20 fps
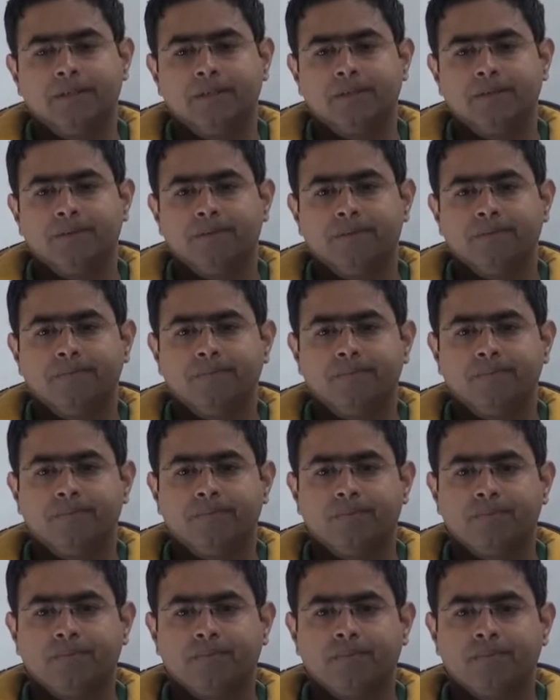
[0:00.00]

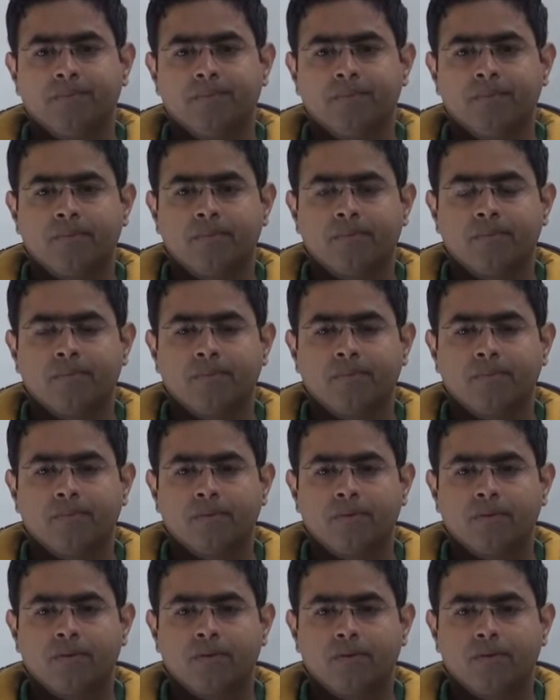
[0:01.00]
(no one is talking)